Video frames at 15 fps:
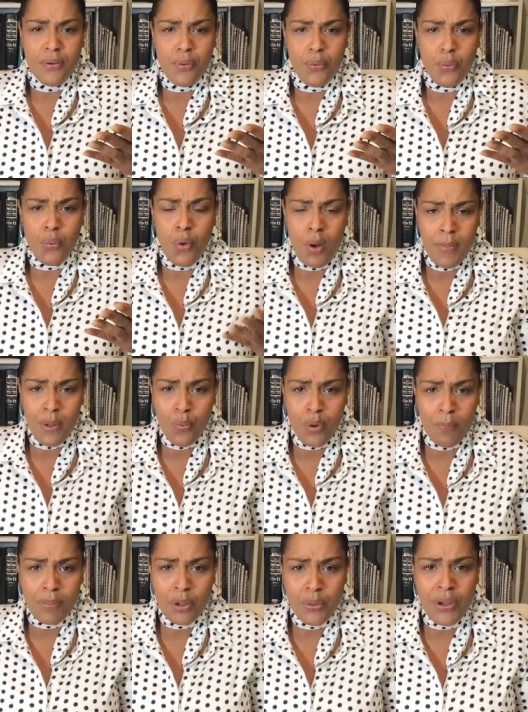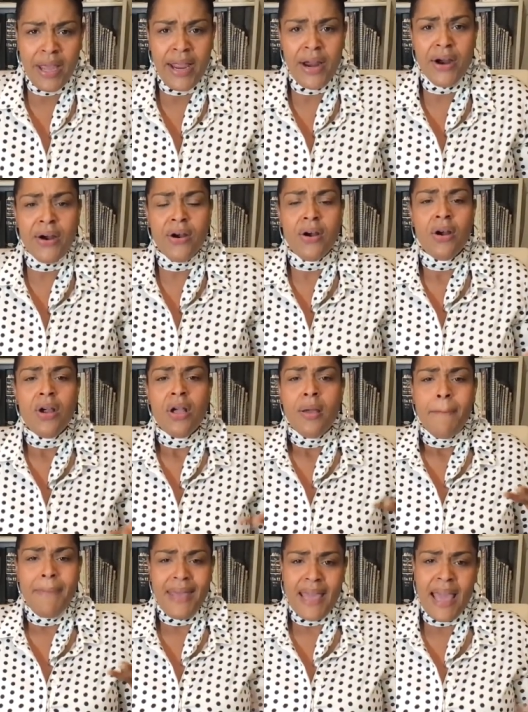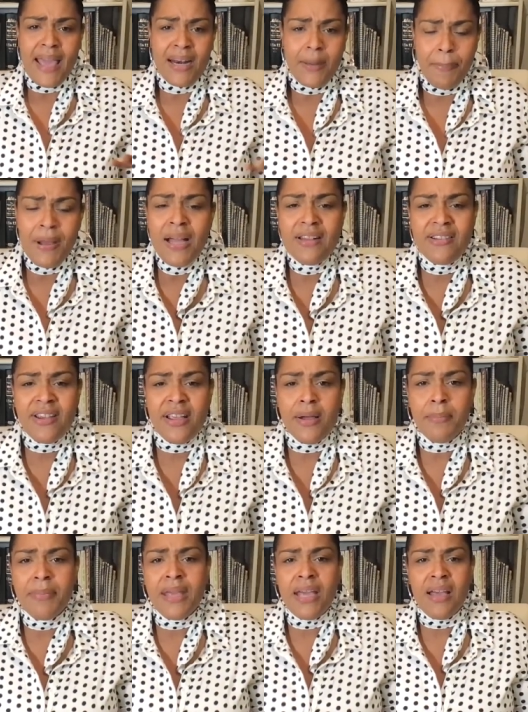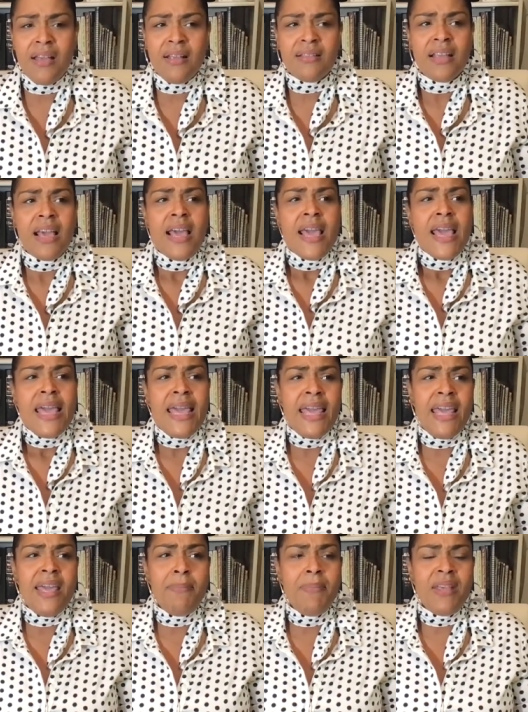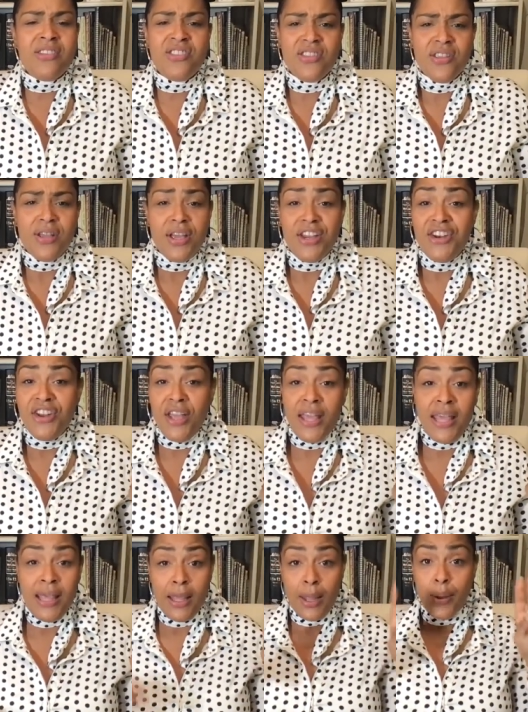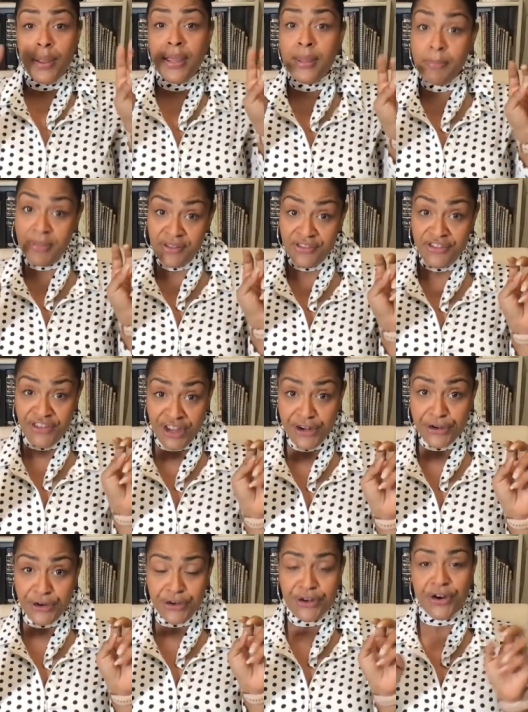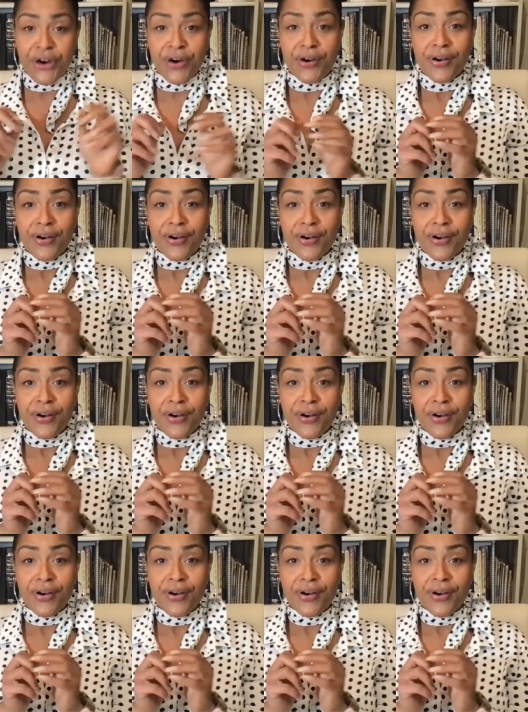woman with blue hair began to punch him because he mis he he misgendered her.